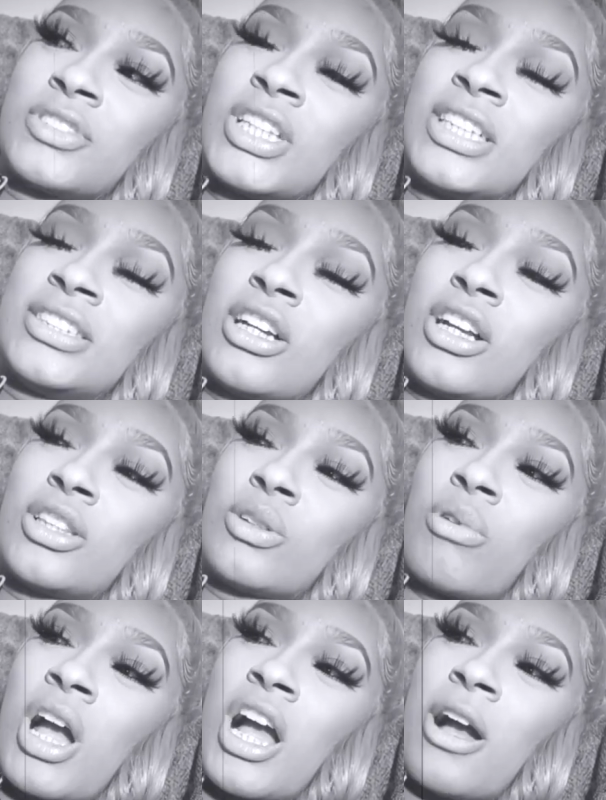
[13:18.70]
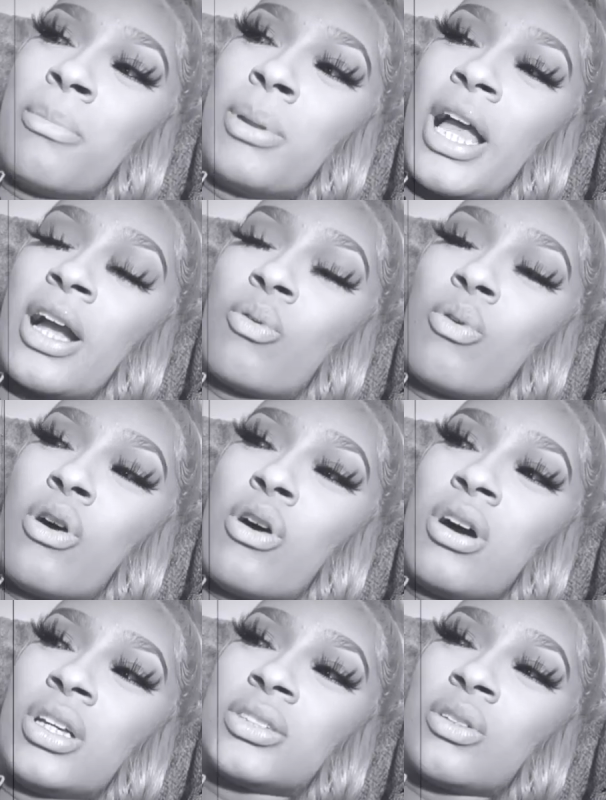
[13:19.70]
Get turned around, black
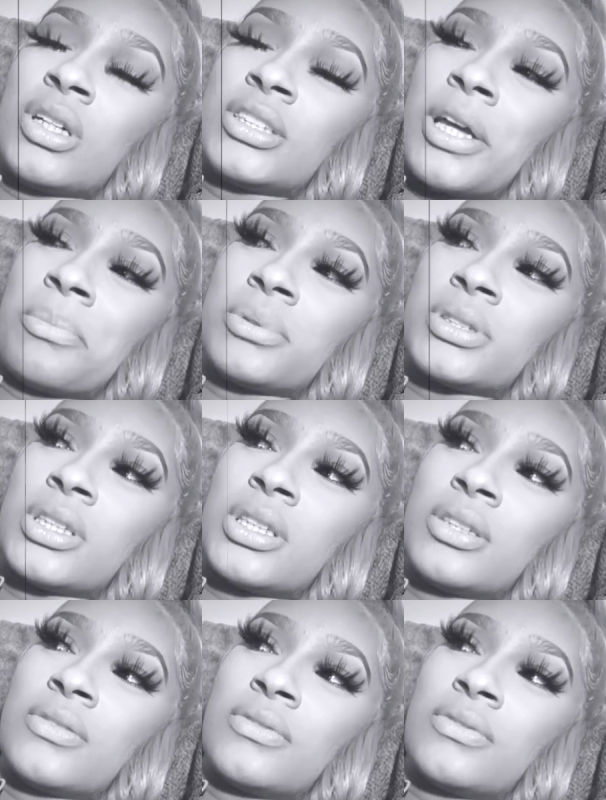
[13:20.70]
walls, all type of stuff.